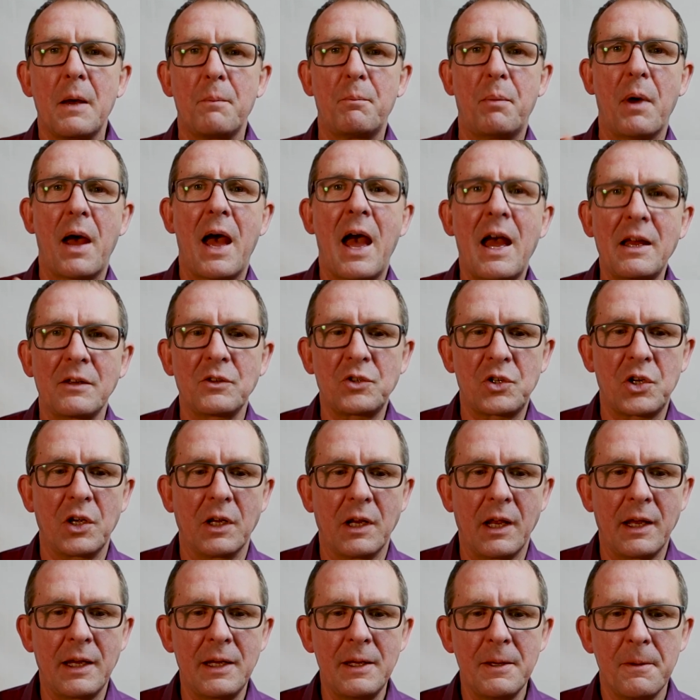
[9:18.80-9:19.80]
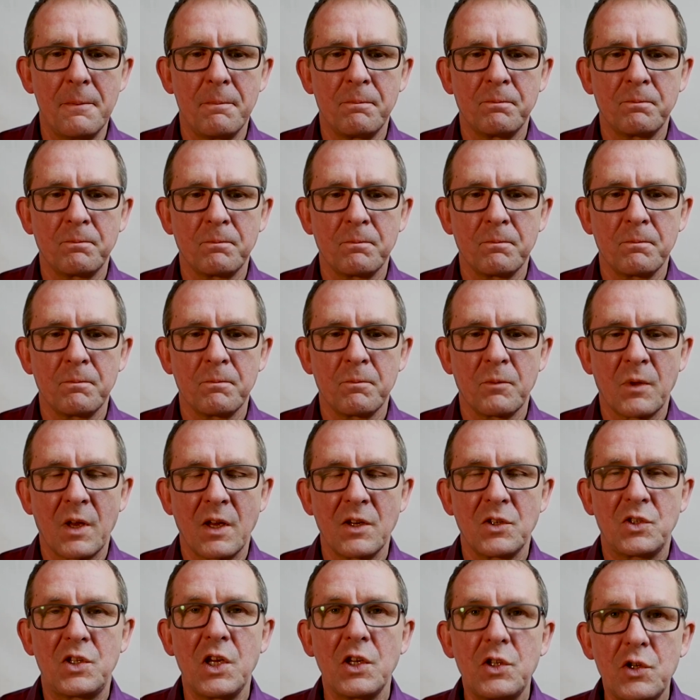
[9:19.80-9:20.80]
but actually
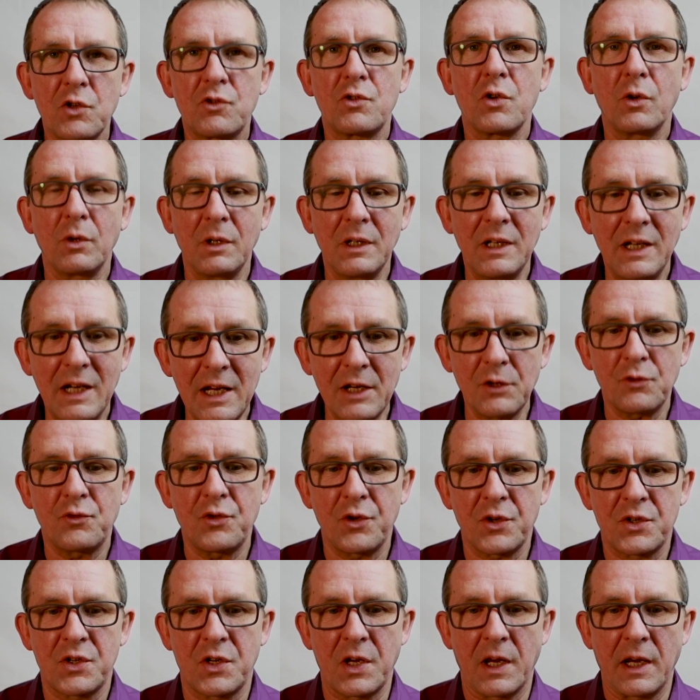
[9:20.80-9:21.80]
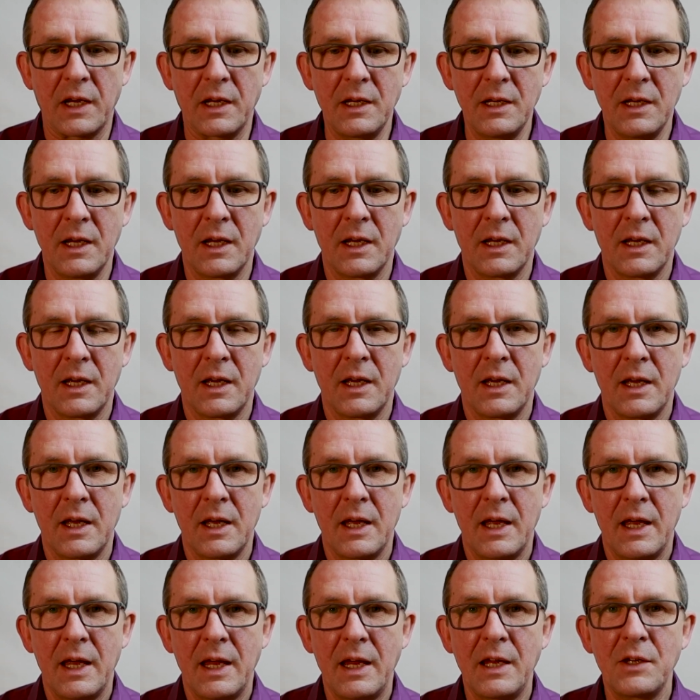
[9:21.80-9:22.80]
digital literacy
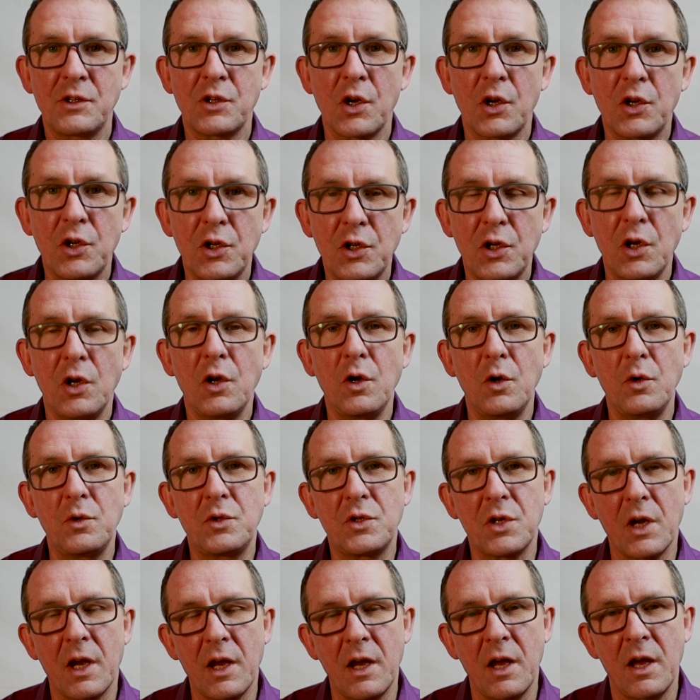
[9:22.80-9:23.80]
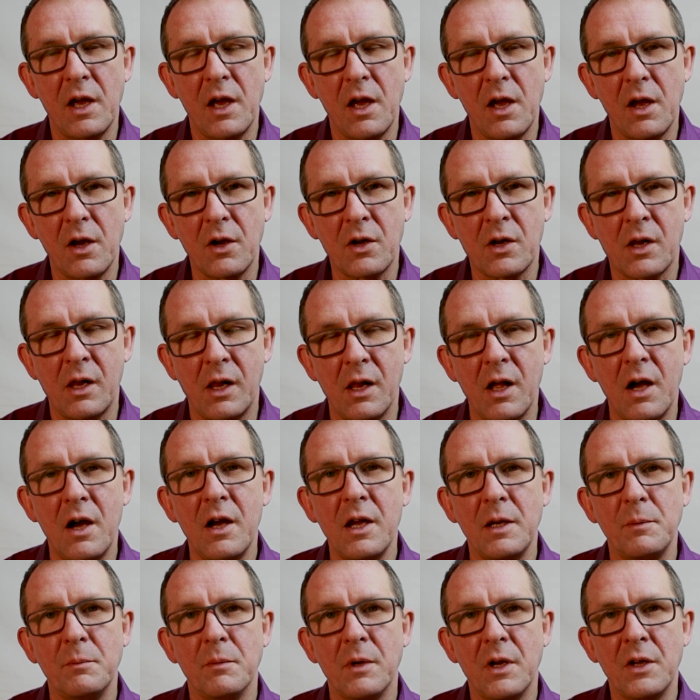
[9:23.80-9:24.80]
is a huge
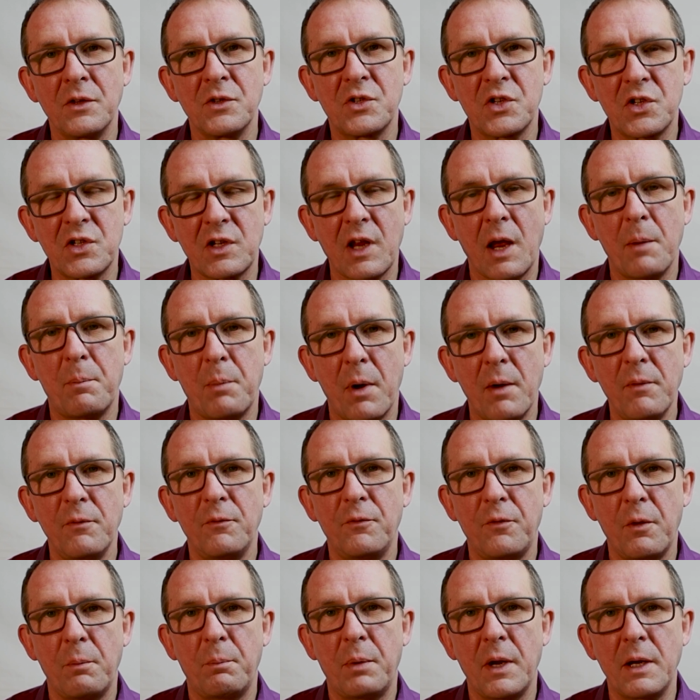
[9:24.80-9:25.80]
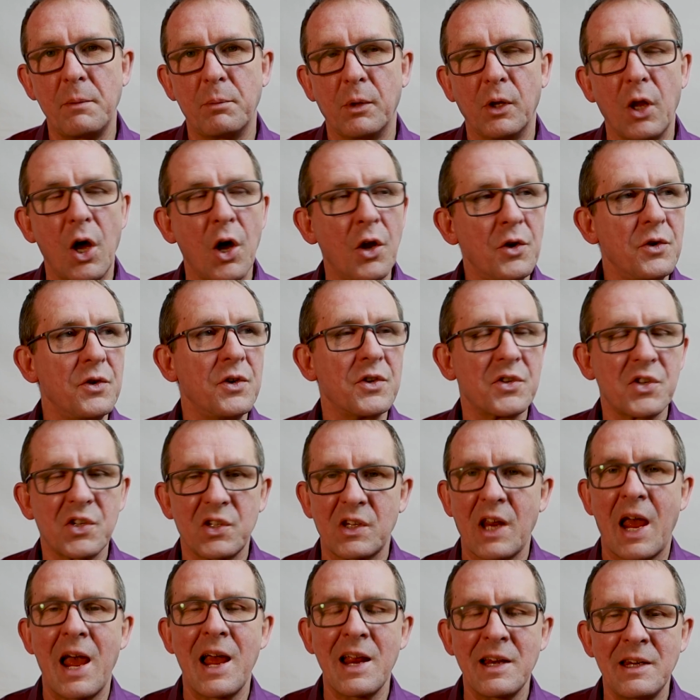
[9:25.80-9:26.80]
climb and step up for people,
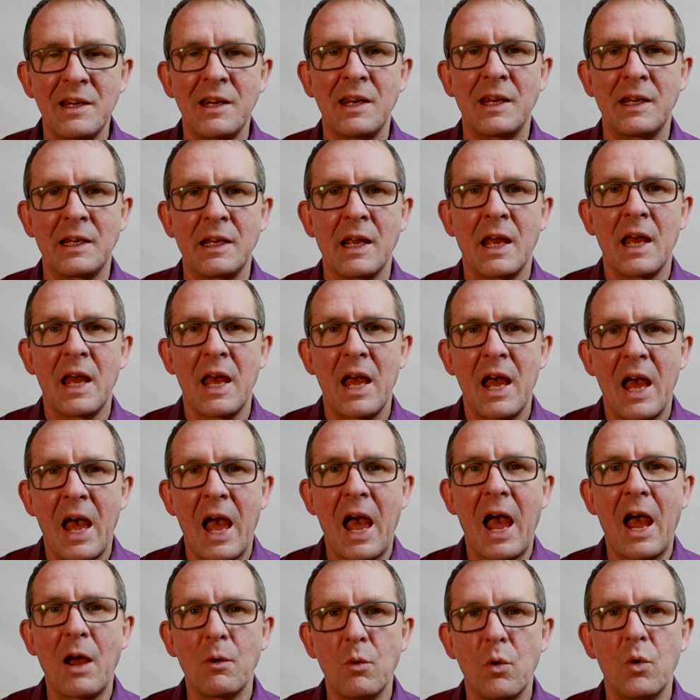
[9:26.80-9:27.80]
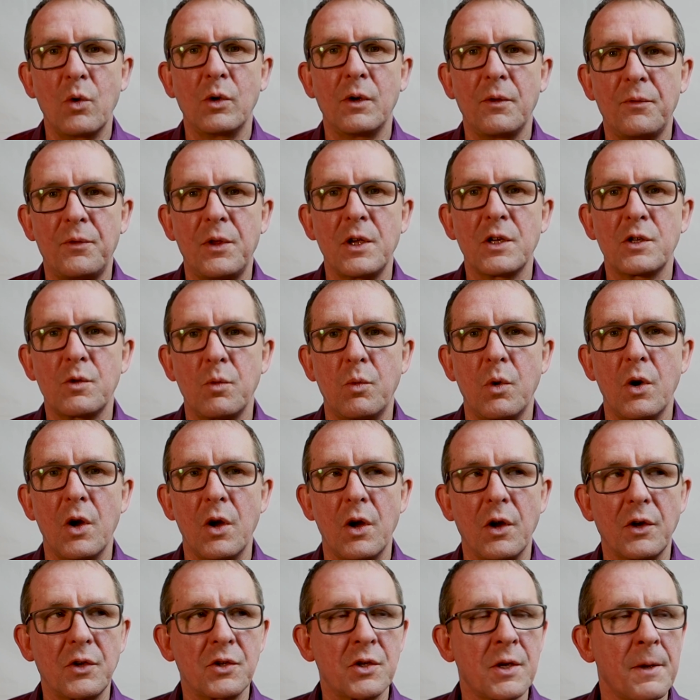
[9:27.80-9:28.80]
understanding how all of this
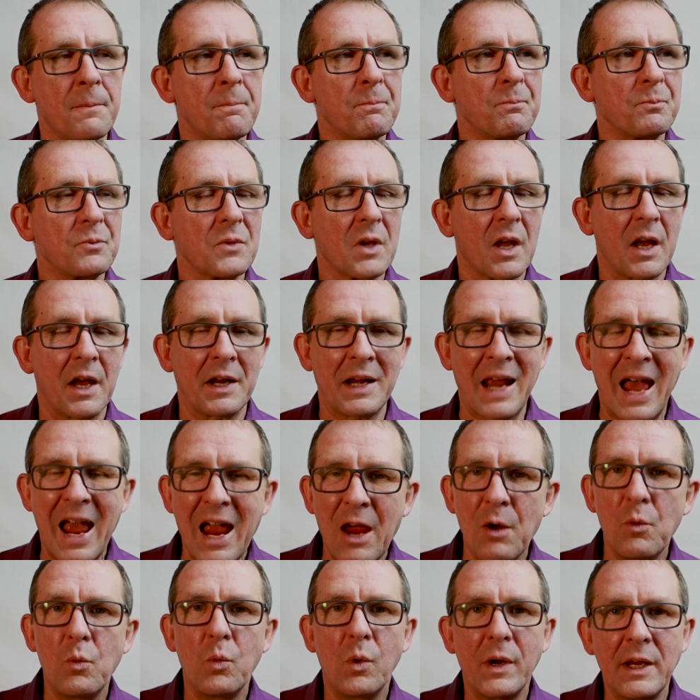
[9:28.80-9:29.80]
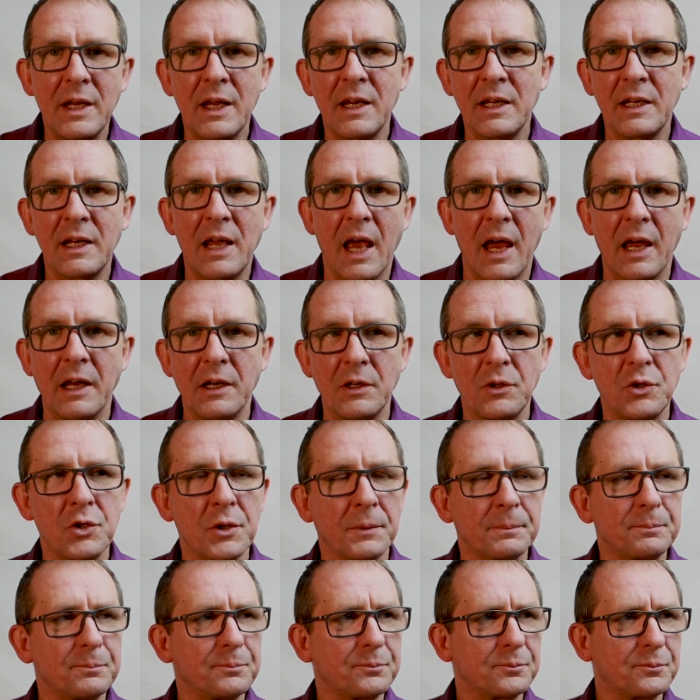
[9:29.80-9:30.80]
works and how we engage,
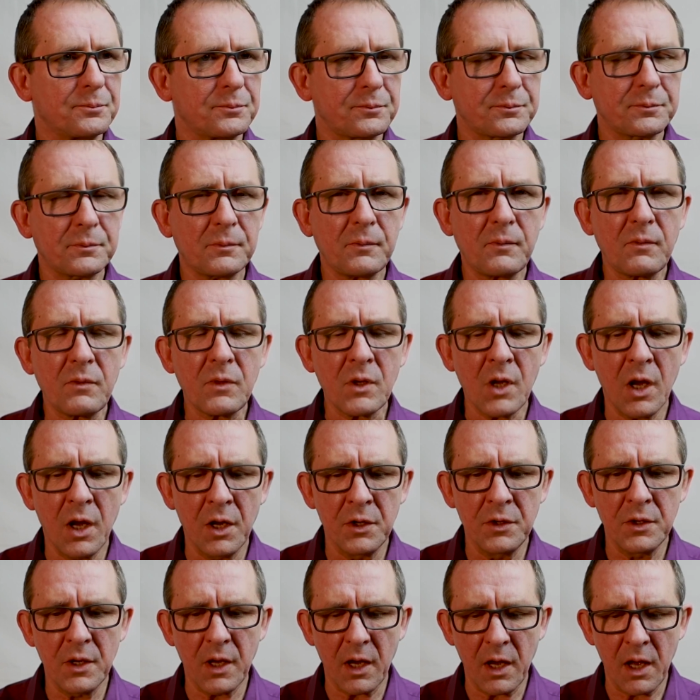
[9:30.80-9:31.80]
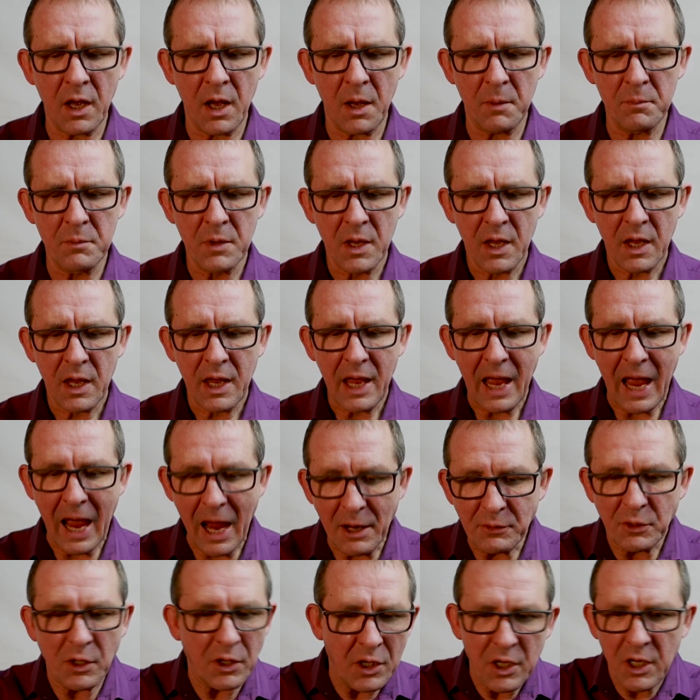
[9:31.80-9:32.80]
and
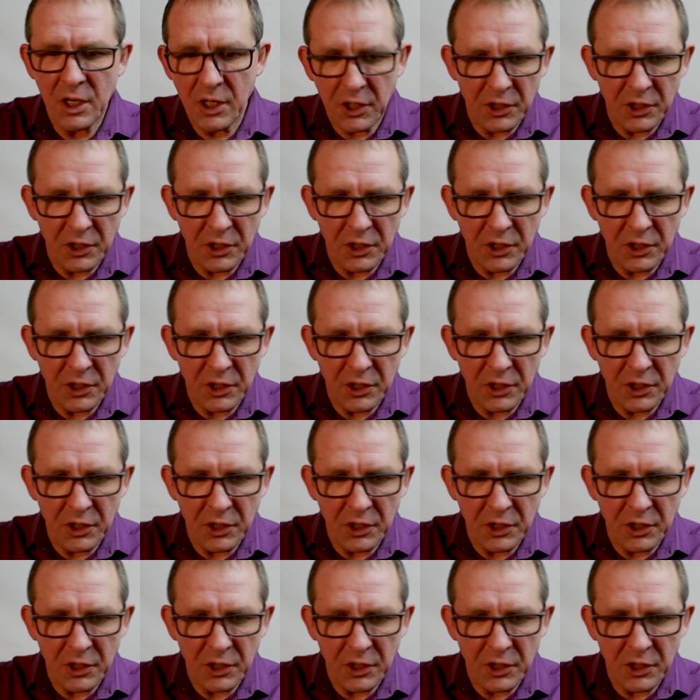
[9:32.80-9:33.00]
how do